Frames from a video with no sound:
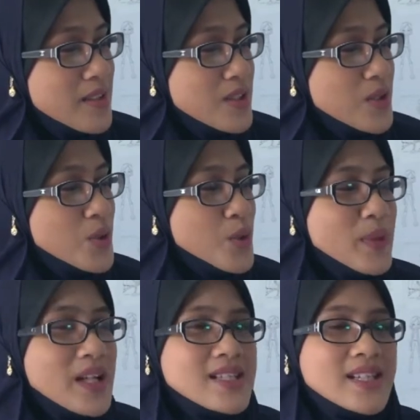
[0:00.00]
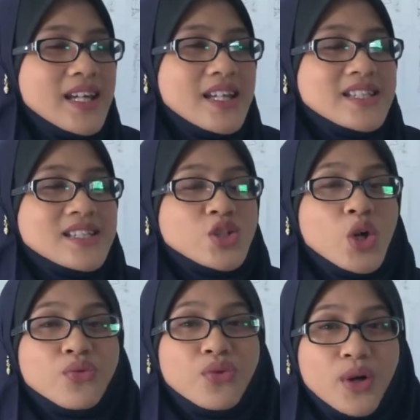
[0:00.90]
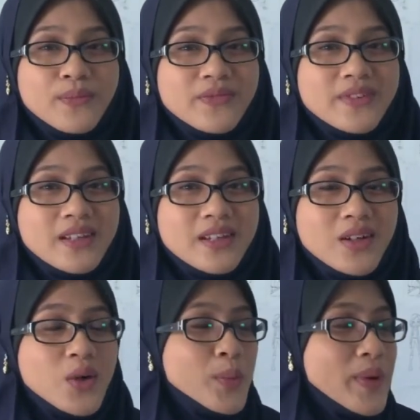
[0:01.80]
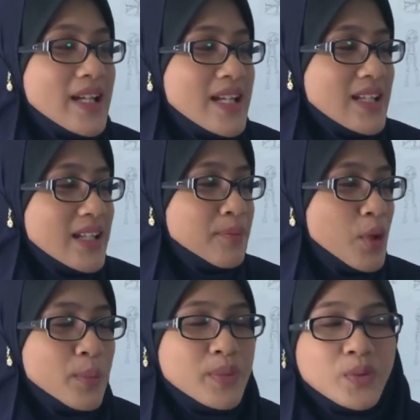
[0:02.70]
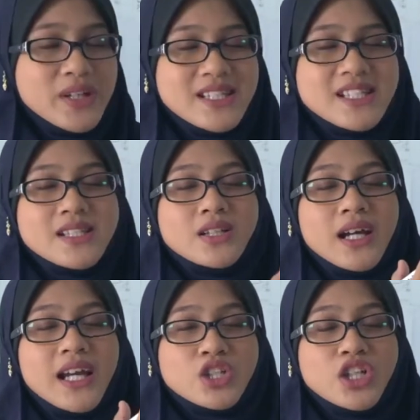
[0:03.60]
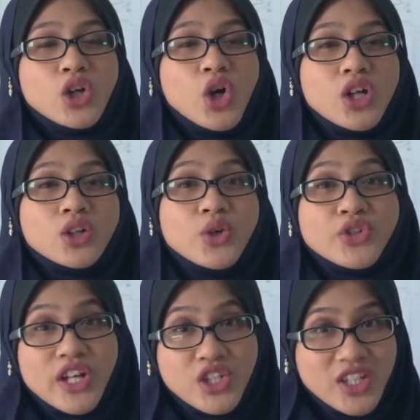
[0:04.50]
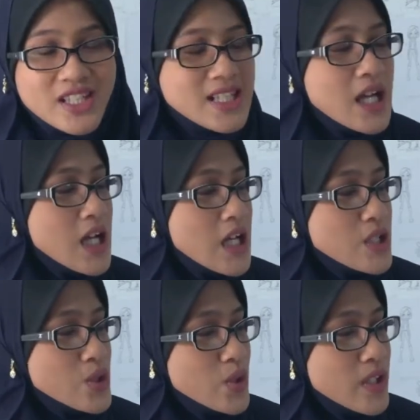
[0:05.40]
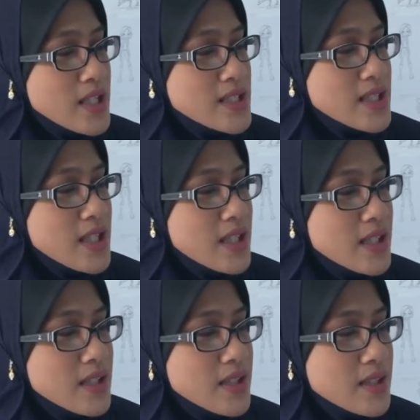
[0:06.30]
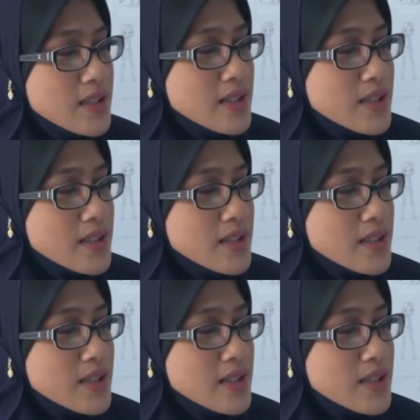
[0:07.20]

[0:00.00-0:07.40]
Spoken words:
You might say it's short form. But in proper words, it's actually called contractions. So you can see here,